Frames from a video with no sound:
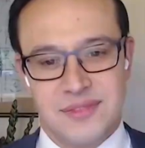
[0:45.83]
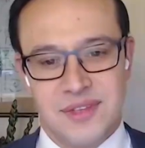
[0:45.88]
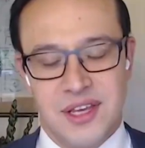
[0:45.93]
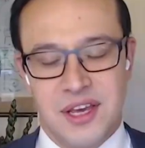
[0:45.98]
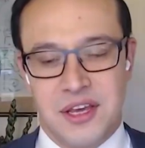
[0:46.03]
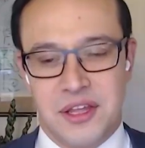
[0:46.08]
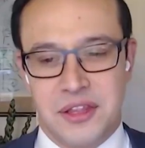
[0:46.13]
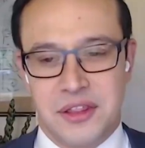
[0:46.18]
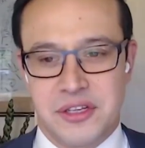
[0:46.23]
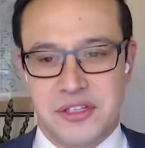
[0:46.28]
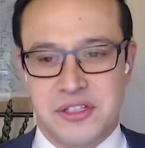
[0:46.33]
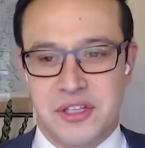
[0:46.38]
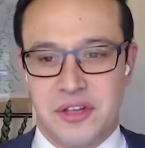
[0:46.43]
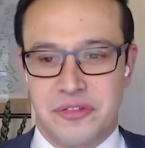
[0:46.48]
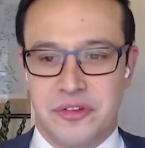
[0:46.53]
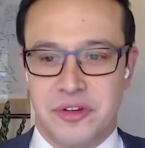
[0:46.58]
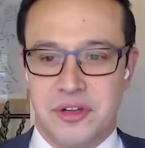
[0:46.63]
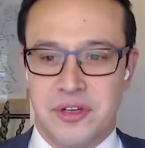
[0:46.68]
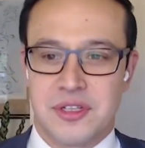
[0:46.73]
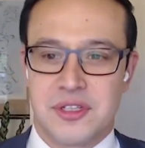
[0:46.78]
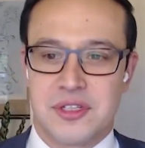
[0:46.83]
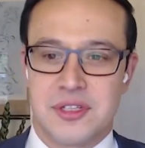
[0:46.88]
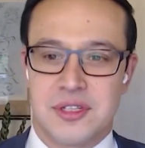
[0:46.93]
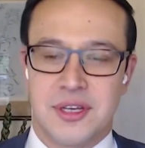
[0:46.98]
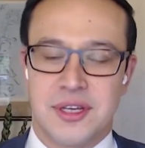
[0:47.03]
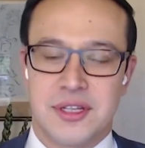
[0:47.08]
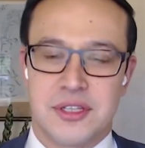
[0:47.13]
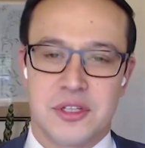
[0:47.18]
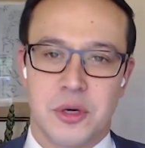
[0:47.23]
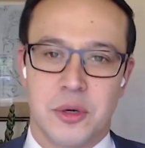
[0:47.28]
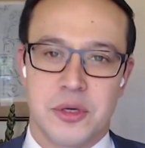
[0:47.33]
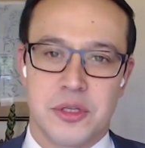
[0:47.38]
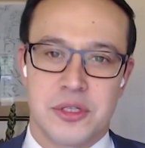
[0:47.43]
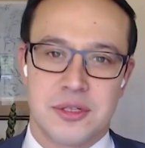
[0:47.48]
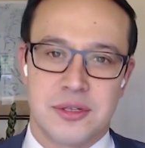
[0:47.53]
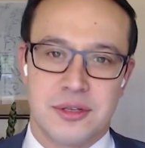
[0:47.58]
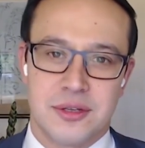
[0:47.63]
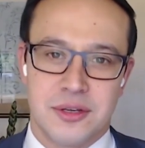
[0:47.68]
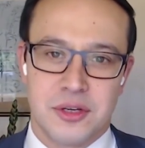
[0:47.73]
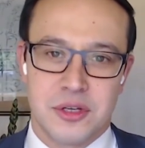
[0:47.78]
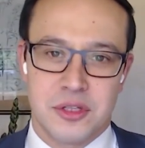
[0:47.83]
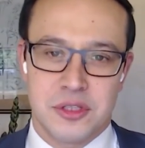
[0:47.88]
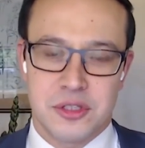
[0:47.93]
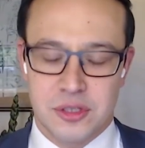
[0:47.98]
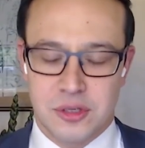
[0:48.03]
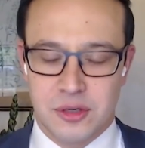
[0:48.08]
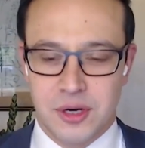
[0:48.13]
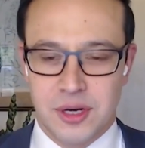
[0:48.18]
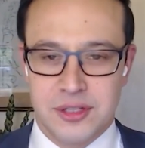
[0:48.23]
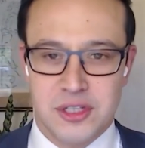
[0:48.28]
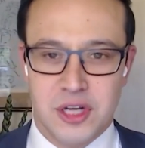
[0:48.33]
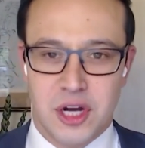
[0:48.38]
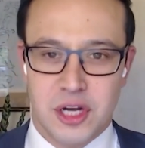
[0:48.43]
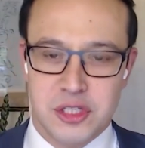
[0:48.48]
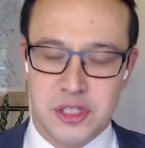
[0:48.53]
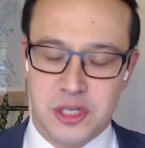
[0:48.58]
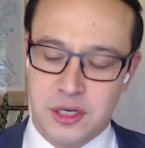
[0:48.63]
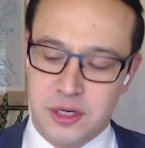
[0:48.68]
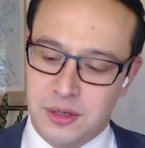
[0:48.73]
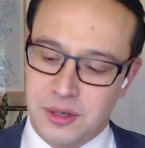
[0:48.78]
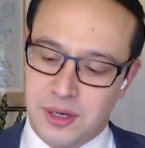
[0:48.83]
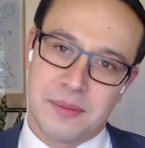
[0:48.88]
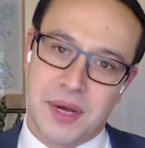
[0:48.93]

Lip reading: Yeah, thanks, Stefan. It's always good to talk to you.